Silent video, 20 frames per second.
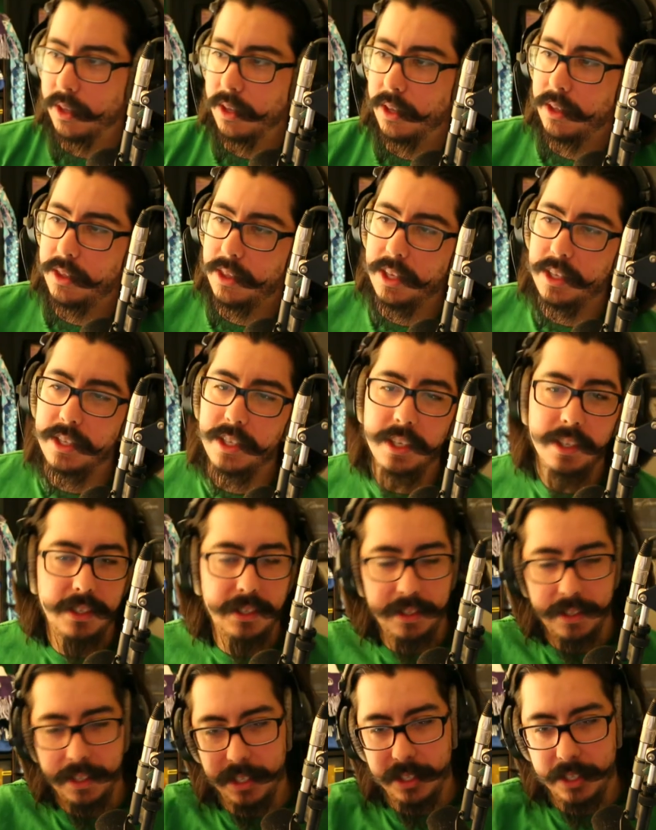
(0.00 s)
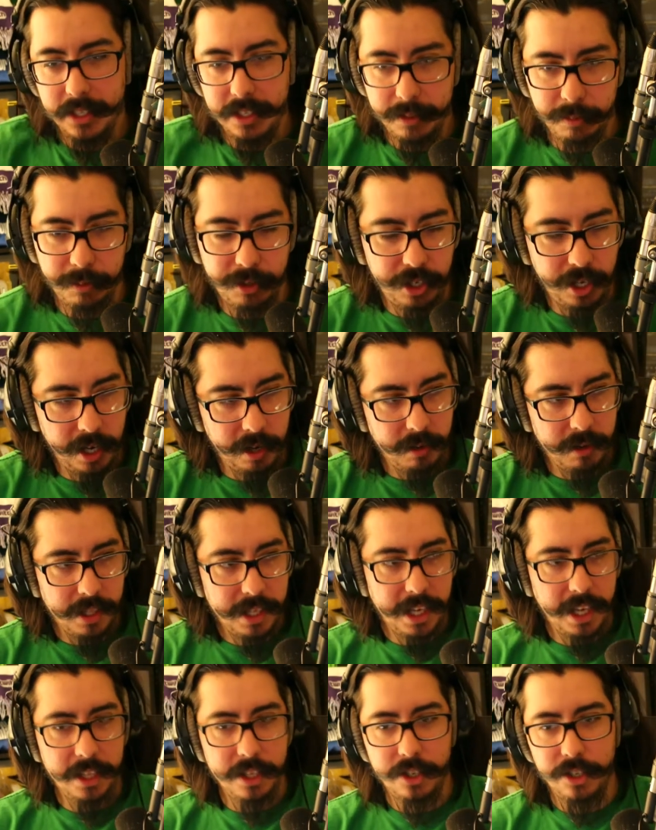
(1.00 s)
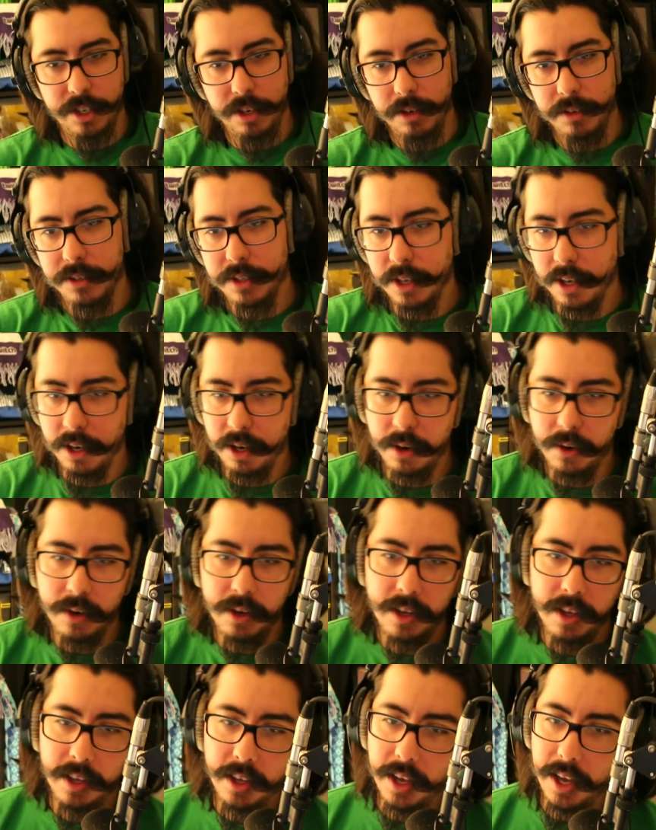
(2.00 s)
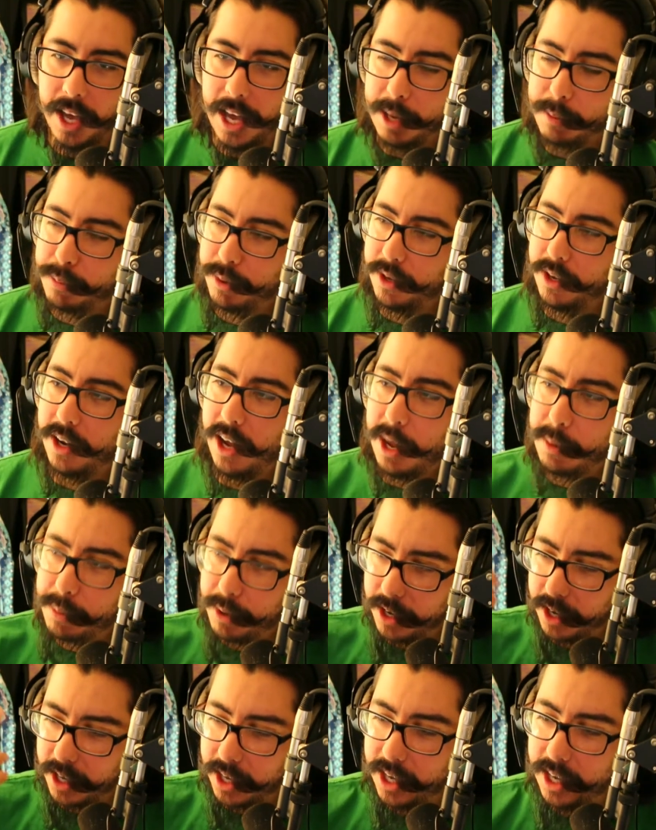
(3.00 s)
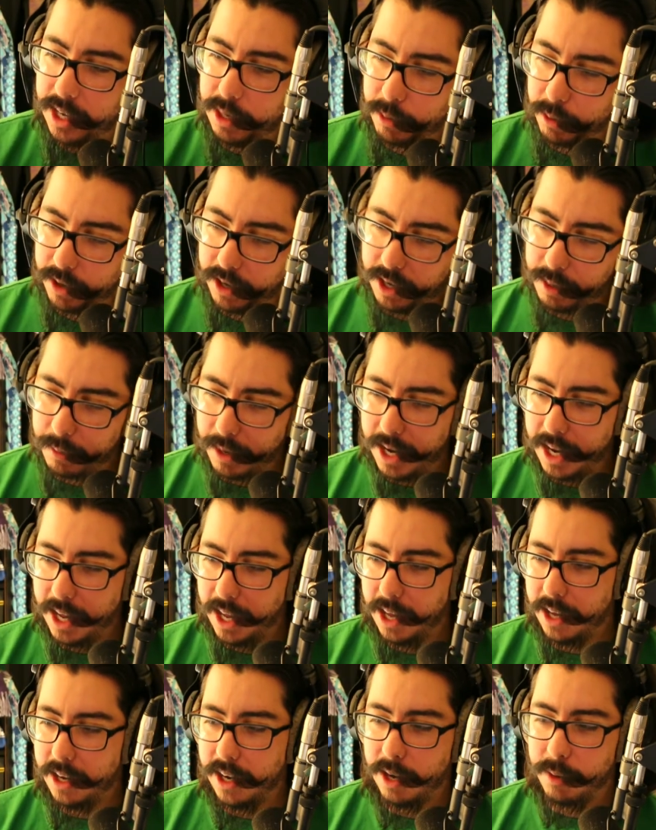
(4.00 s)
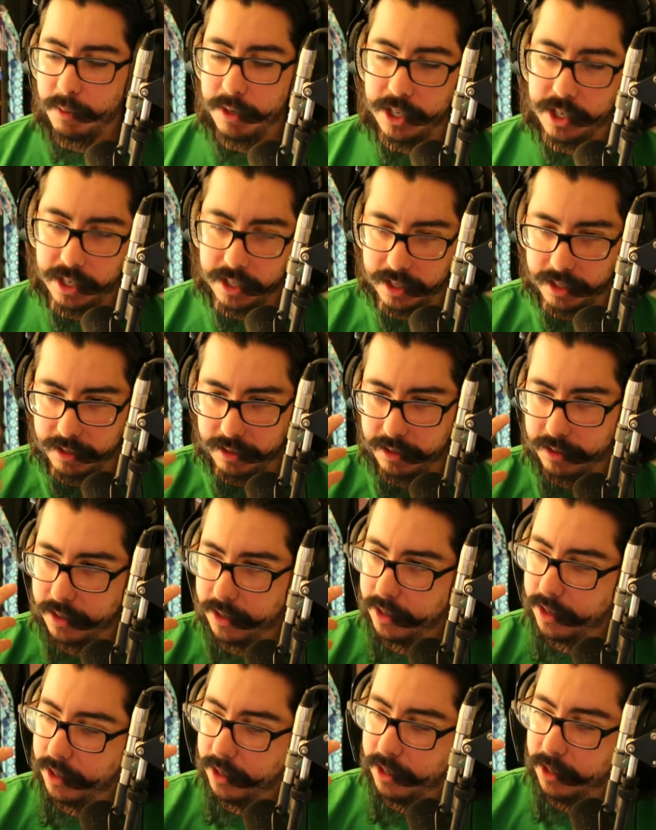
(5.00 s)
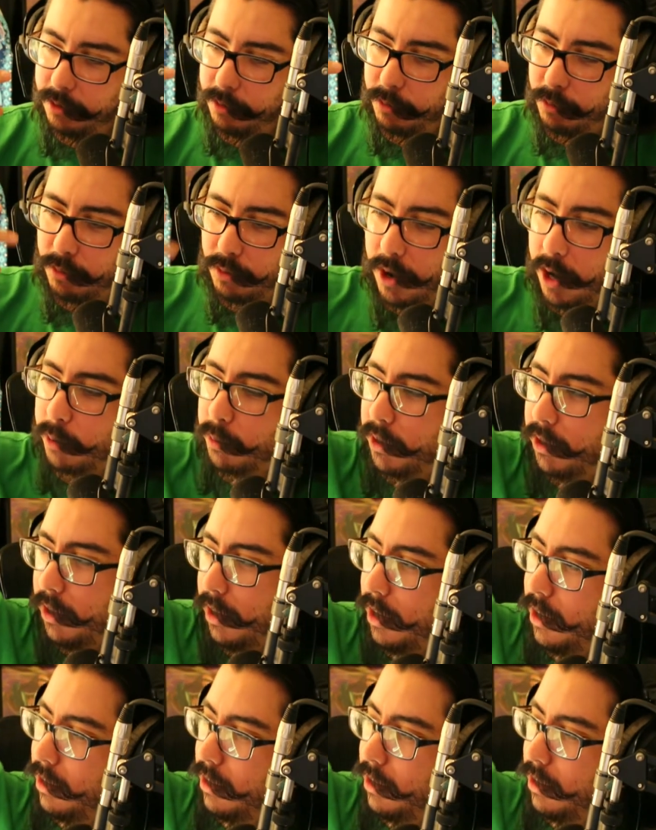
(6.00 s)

This is generally how the shows go. I put a keyword in my head and we just run with it.